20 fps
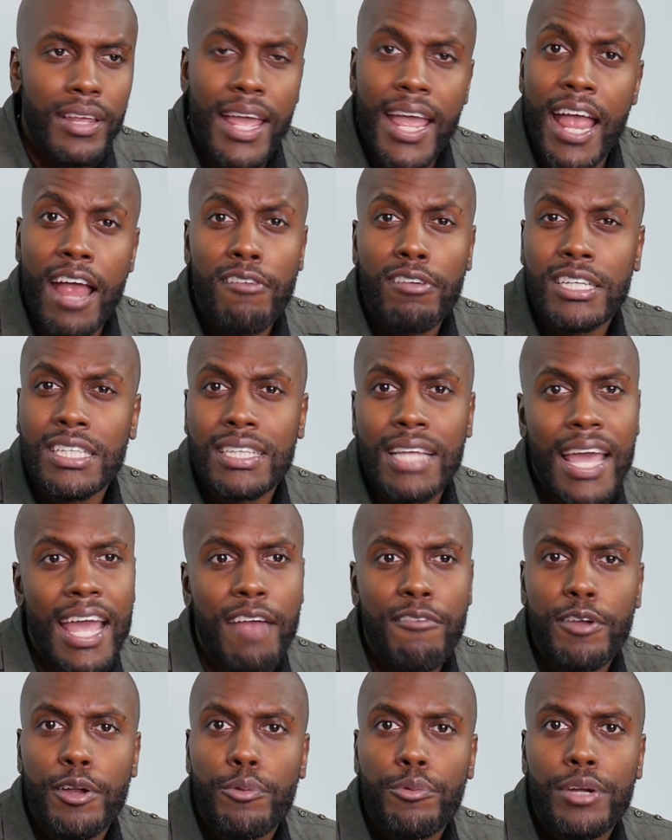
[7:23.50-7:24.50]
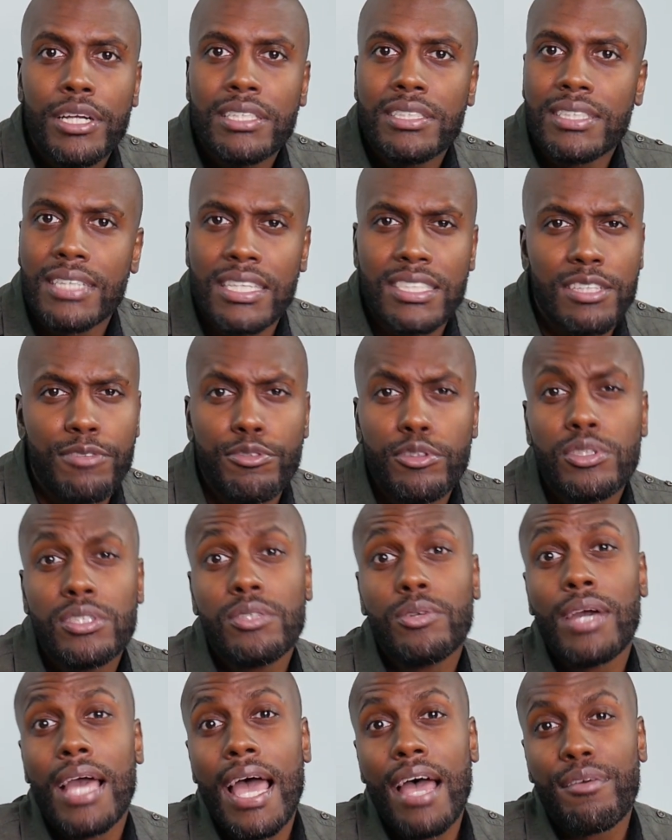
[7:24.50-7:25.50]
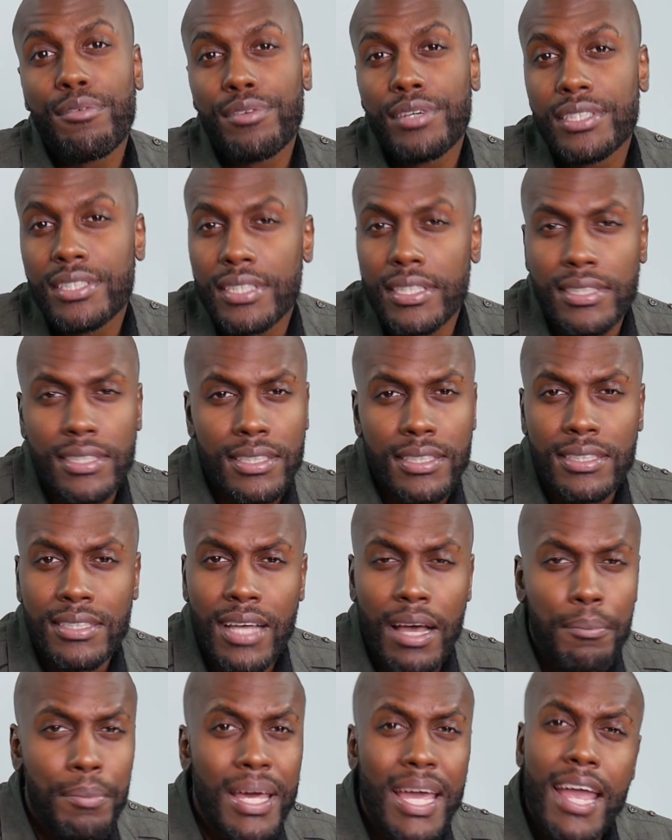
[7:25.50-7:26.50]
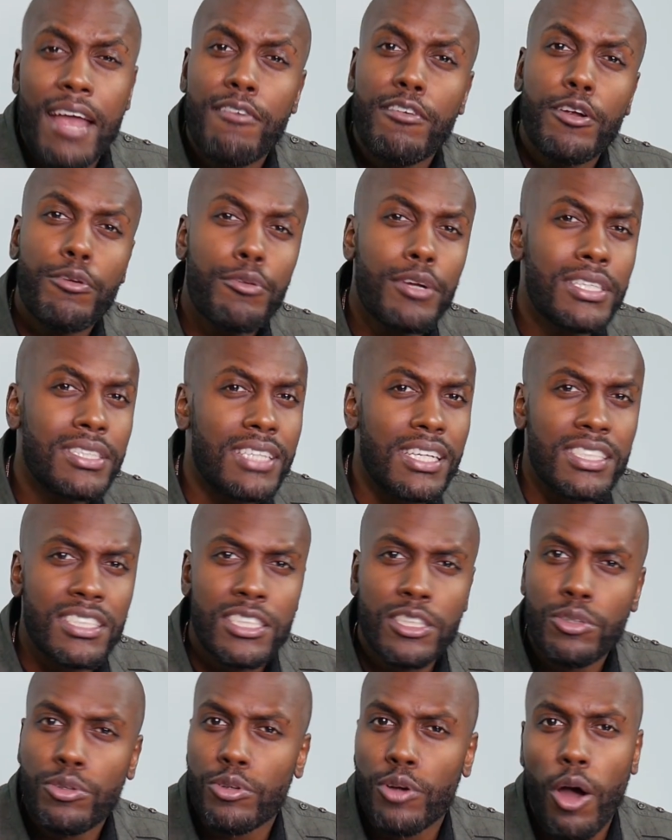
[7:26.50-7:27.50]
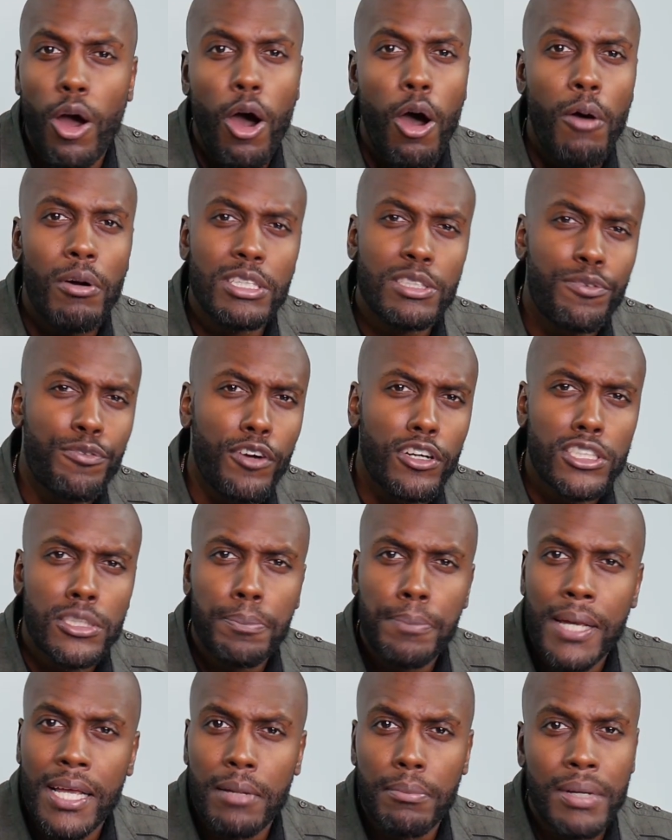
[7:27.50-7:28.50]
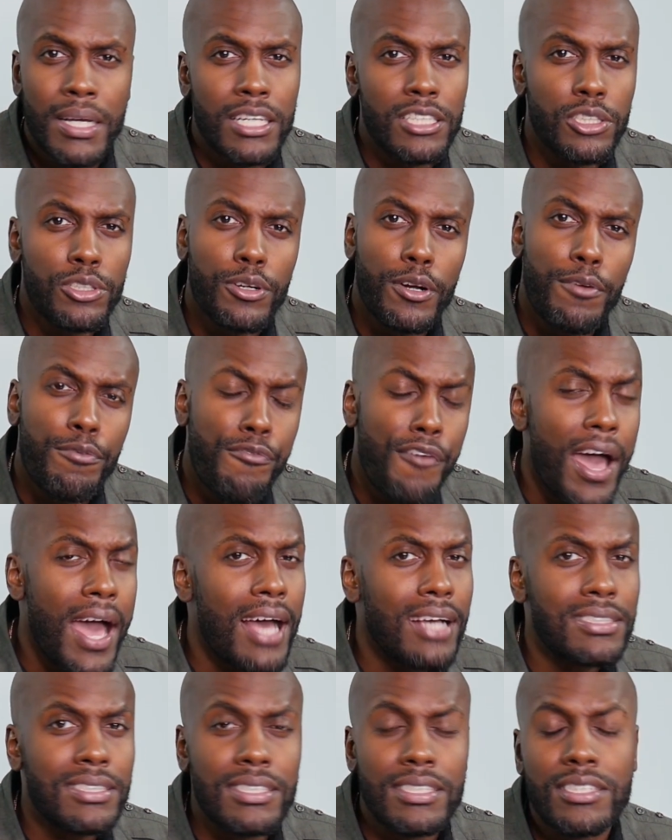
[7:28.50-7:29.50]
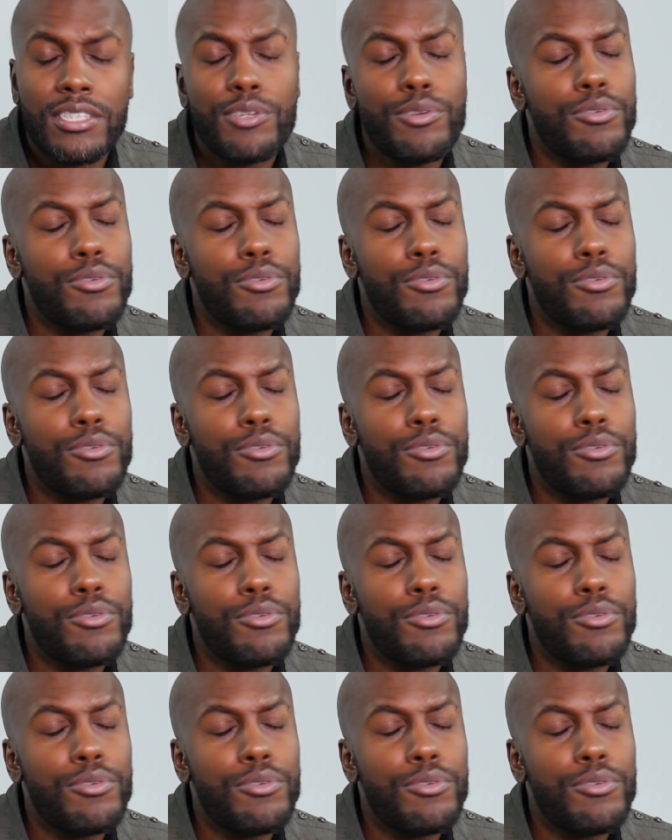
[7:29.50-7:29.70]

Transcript: every every recess, if you still have recess at the time, but every recess you're always first pick because you're the fastest.